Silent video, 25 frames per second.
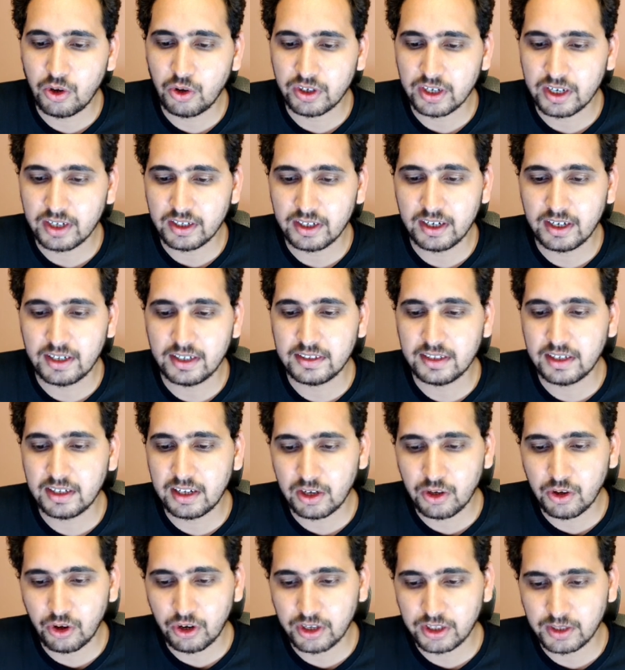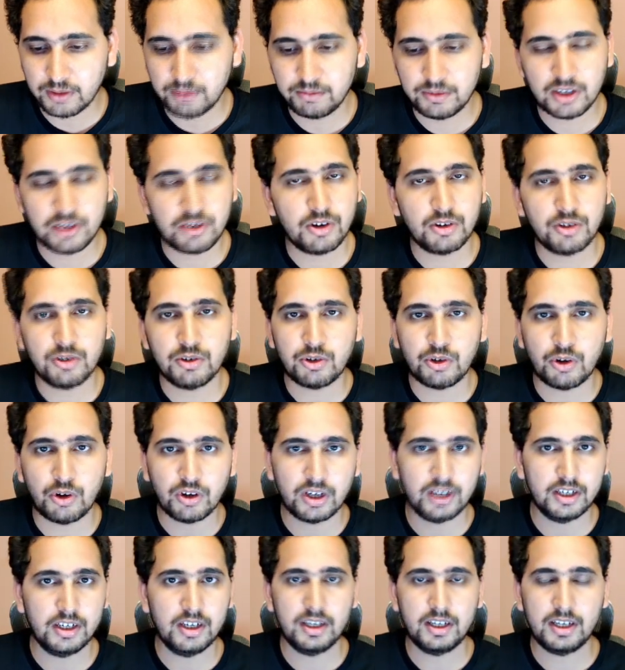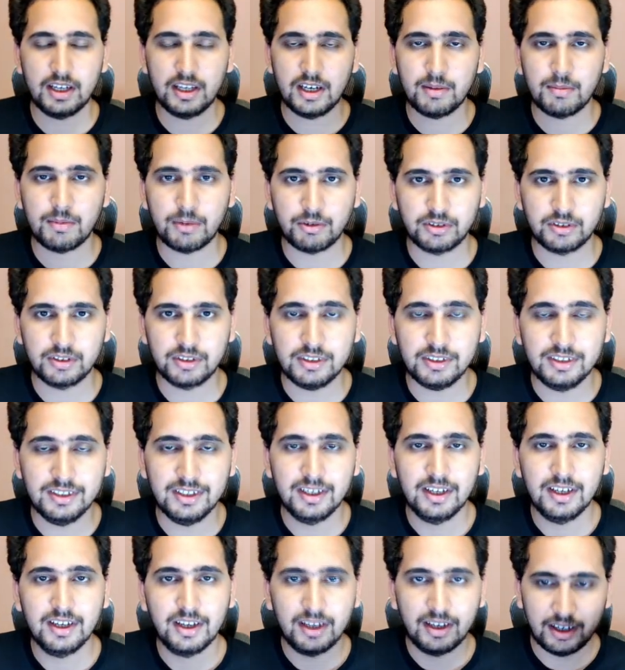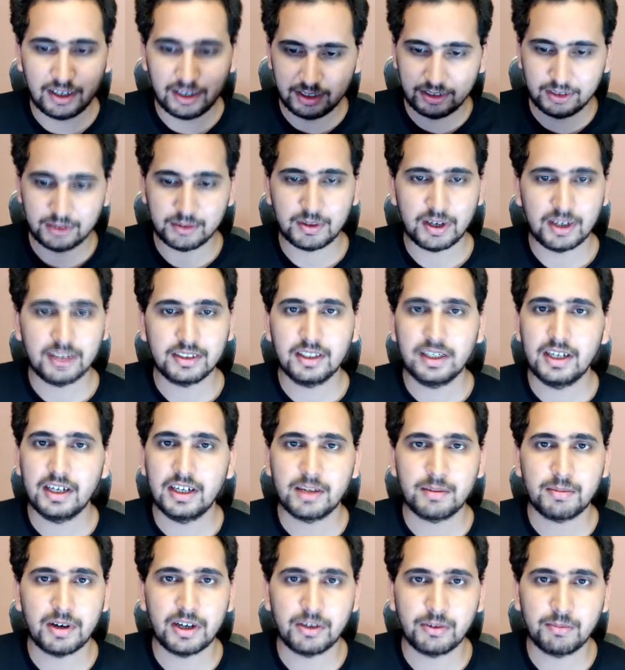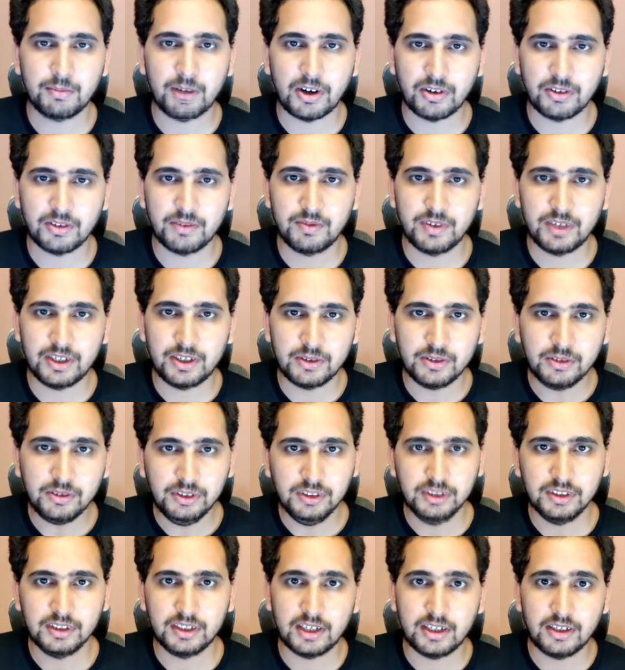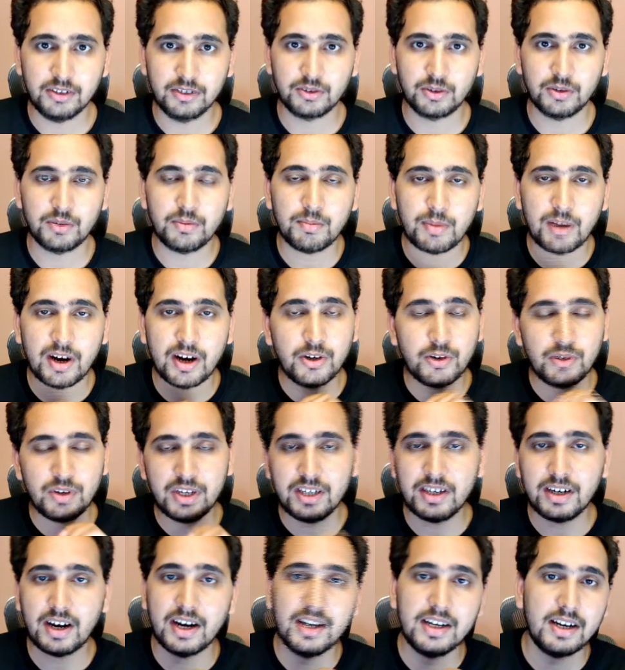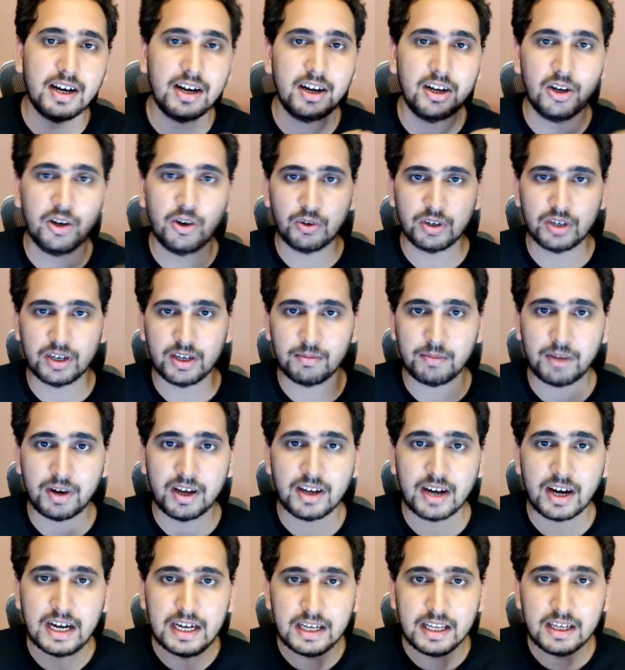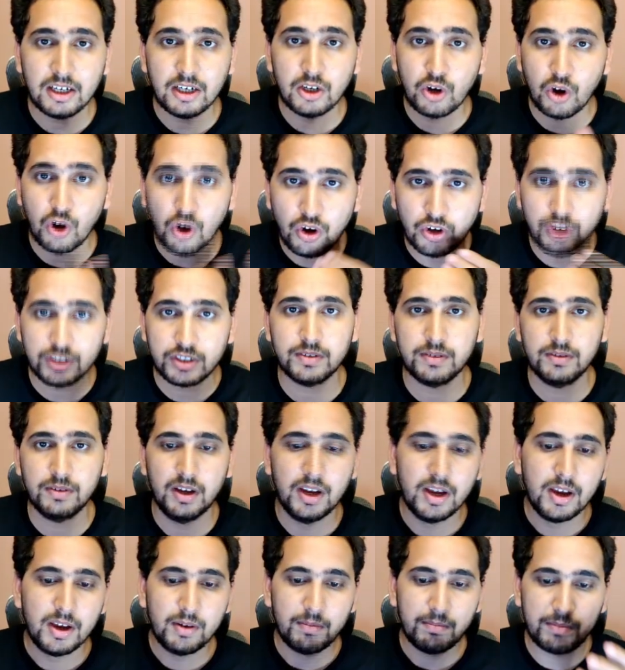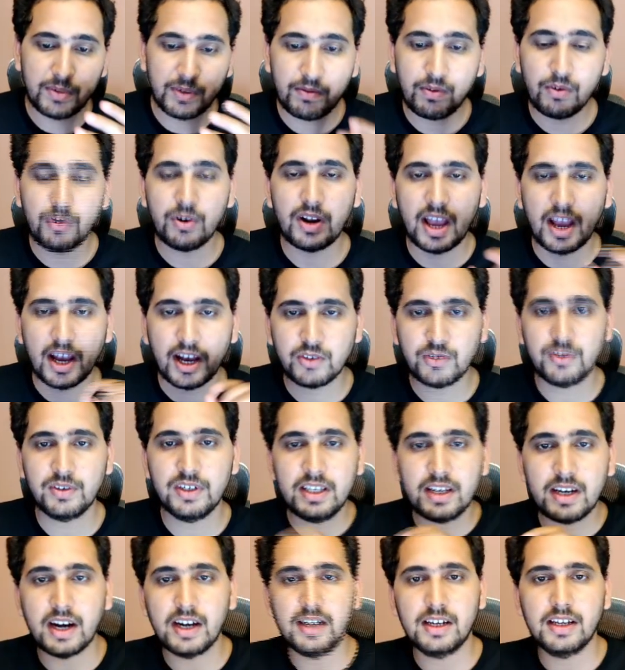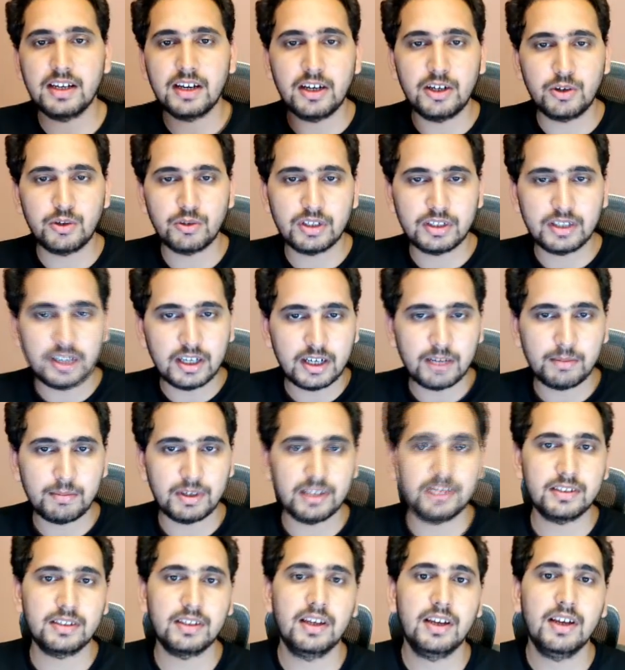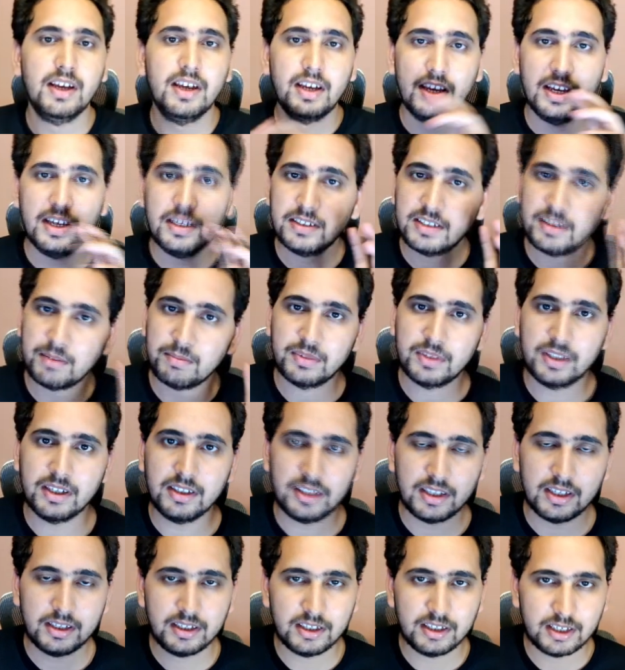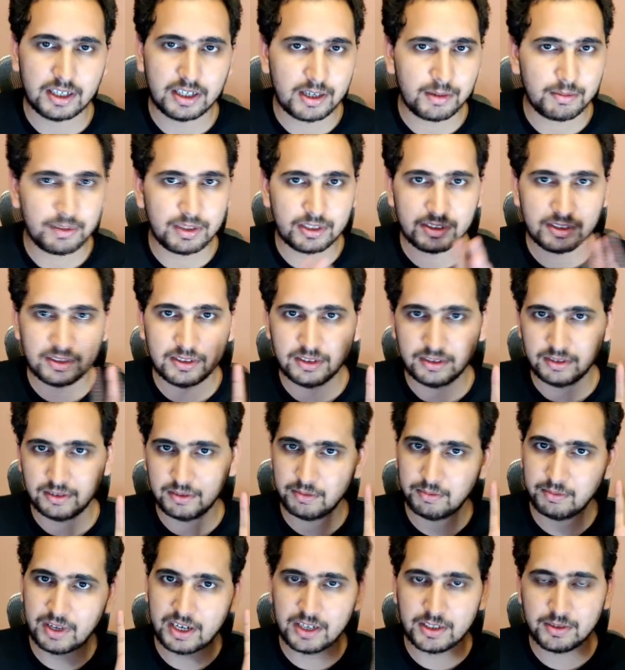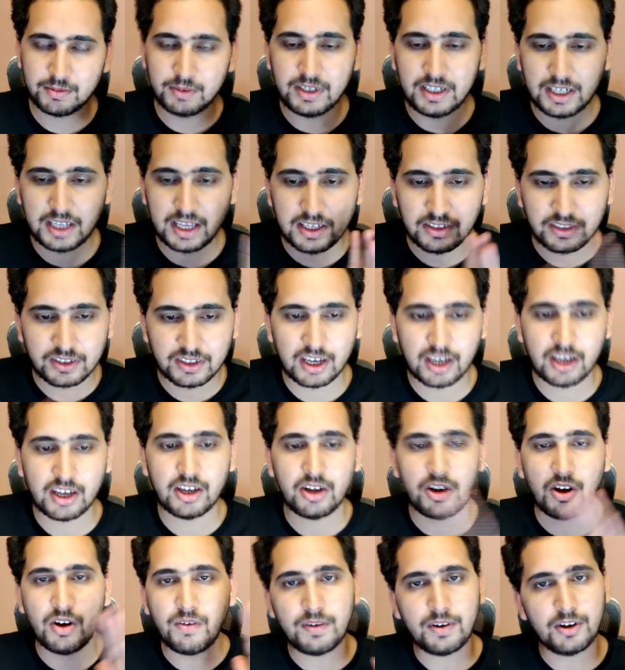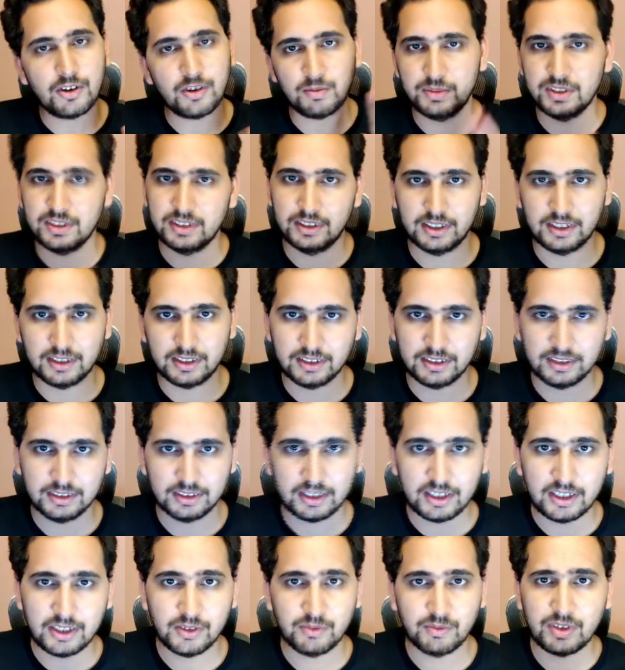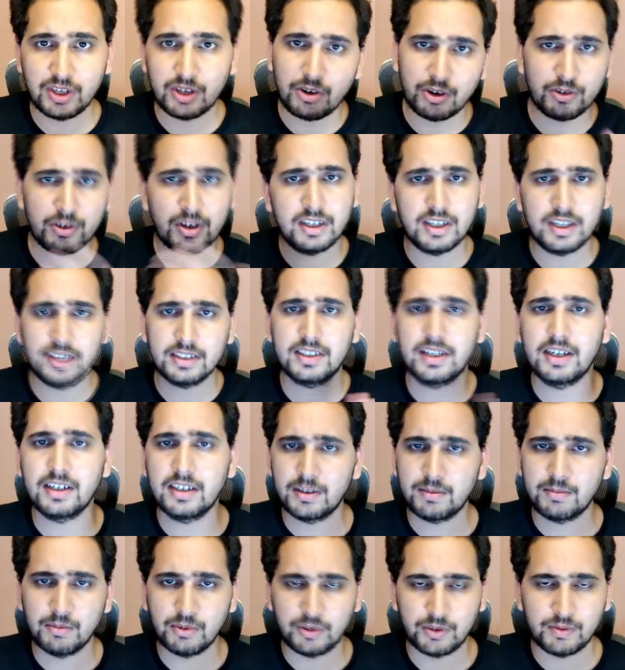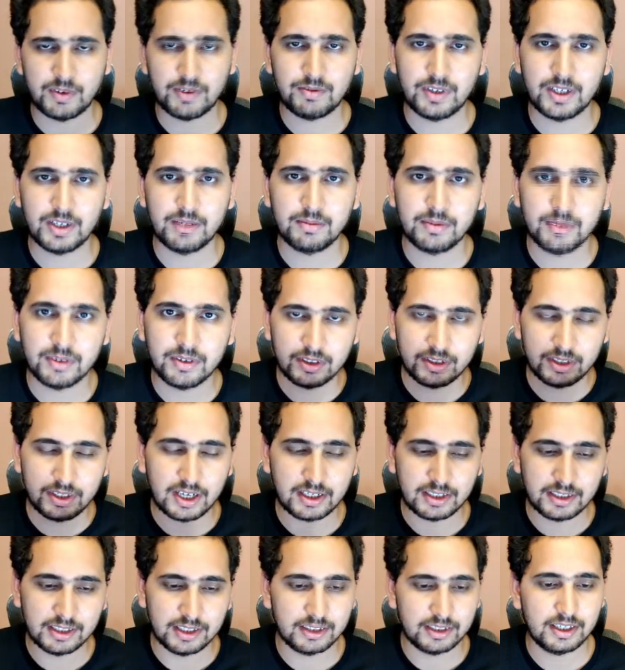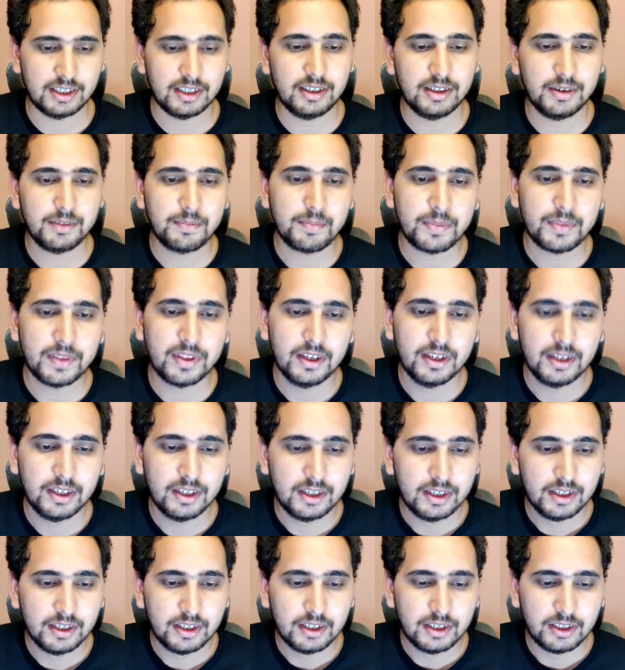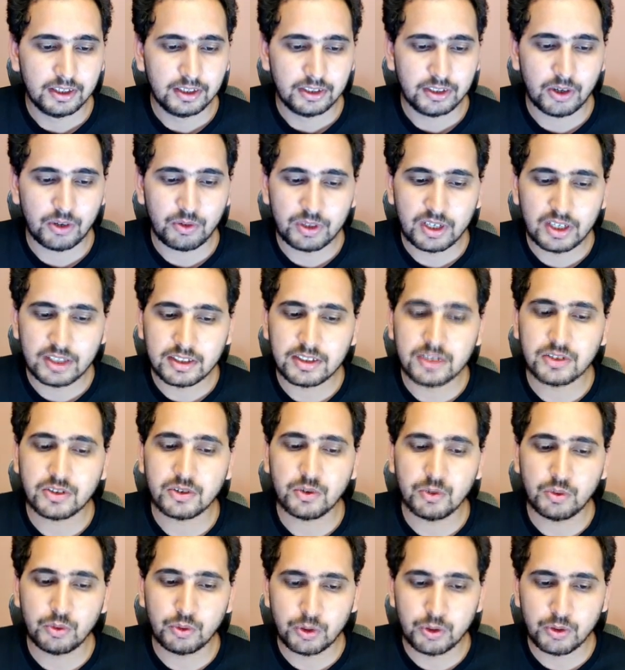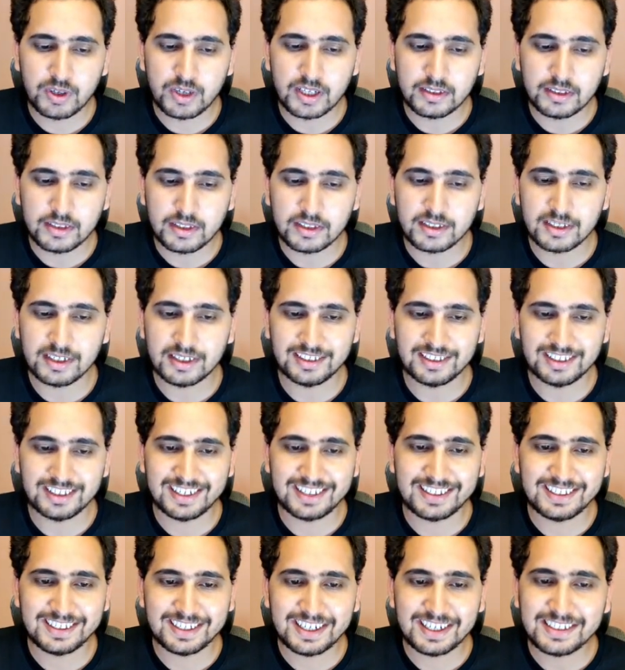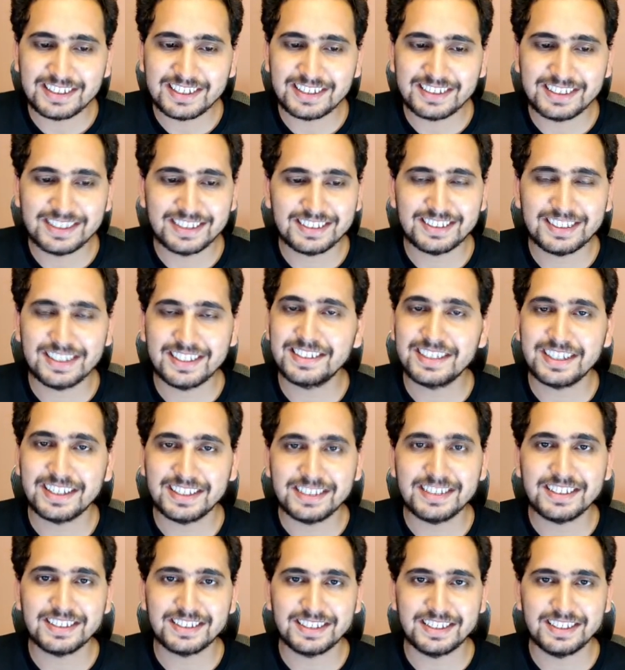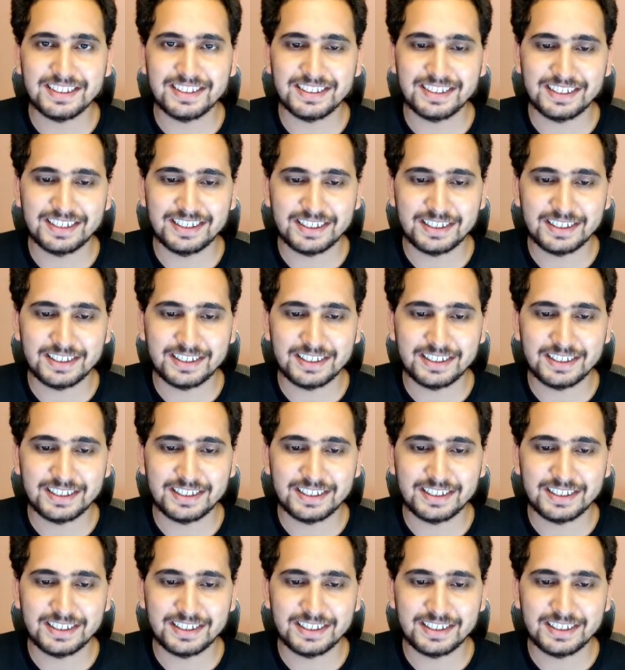logging. It's an algorithm. We are going to talk in detail about this as a later part of the video, right? So by doing write ahead logging, by writing logs before actually writing into the database, is something that database management takes care of atomicity, right? We are going to understand it more when we get there, right? Now let's go to consistency. Let's understand consistency,